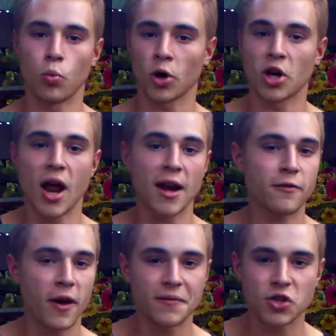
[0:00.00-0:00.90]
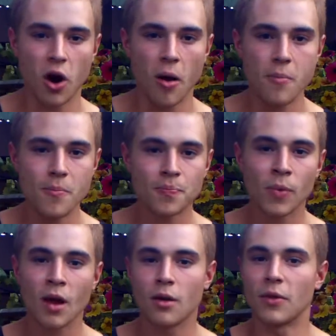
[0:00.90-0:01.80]
work a 9-to-5 job,
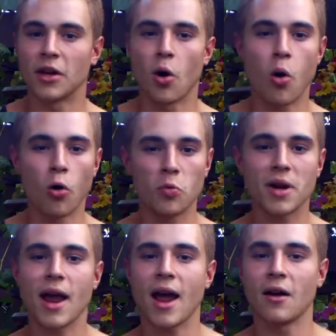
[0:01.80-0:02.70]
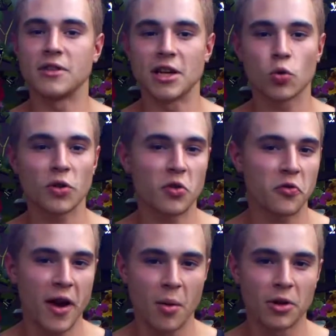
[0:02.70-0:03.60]
they go home and have dinner with their
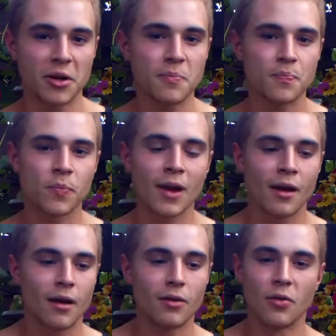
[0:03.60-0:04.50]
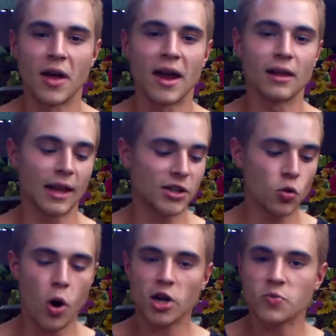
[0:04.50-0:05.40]
family, they like to
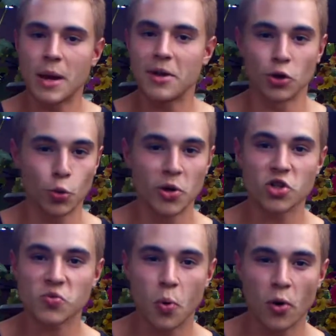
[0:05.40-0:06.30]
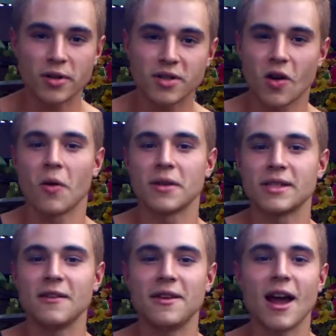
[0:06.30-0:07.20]
watch maybe a little bit of sports on the
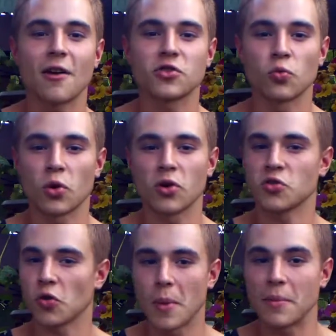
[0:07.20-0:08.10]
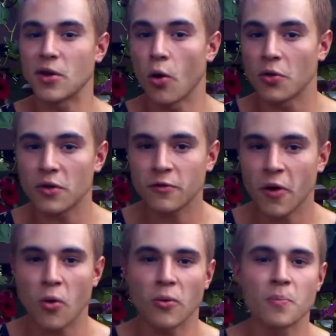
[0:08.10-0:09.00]
TV afterwards, or maybe go on their
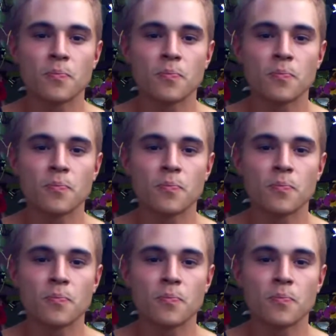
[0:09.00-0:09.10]
phone.